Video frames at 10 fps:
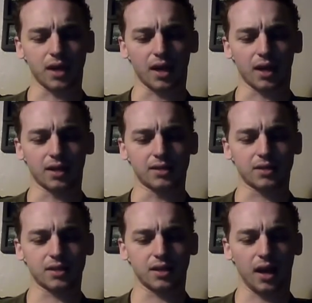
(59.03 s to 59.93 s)

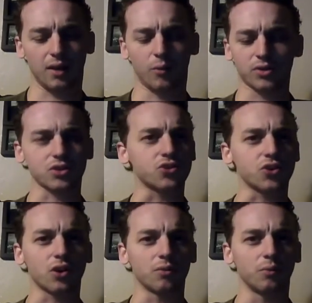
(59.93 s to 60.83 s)
and I wasn't
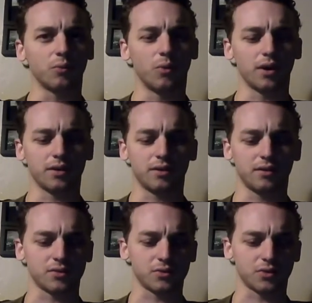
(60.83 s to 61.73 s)
sure what
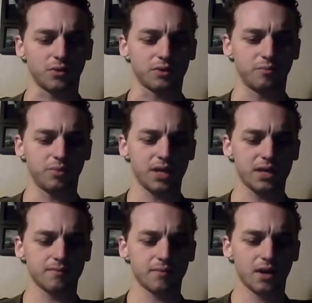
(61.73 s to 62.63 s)
this was going to
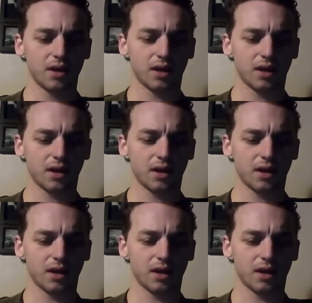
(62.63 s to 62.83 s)
be